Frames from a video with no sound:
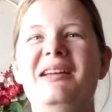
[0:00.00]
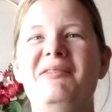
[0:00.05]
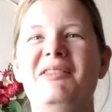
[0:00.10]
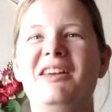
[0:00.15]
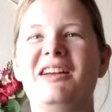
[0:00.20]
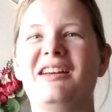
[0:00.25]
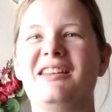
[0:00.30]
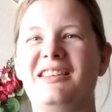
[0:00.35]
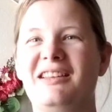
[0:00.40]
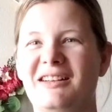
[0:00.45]

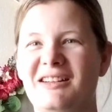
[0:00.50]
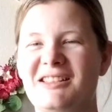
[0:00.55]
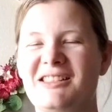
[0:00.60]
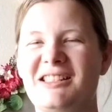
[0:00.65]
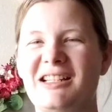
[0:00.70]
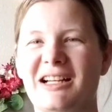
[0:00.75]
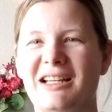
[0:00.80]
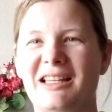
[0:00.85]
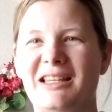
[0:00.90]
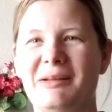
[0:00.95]
because they're
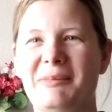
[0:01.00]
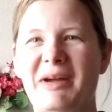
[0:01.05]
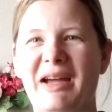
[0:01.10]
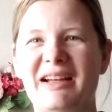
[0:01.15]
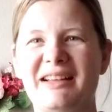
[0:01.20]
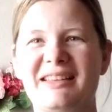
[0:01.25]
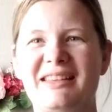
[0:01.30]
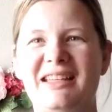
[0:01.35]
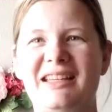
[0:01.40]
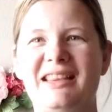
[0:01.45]
stuck in the
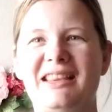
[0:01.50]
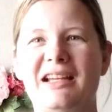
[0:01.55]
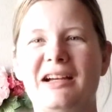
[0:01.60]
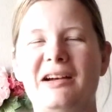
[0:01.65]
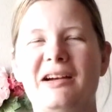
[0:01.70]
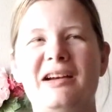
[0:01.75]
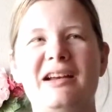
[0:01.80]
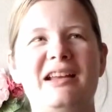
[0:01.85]
back seat there.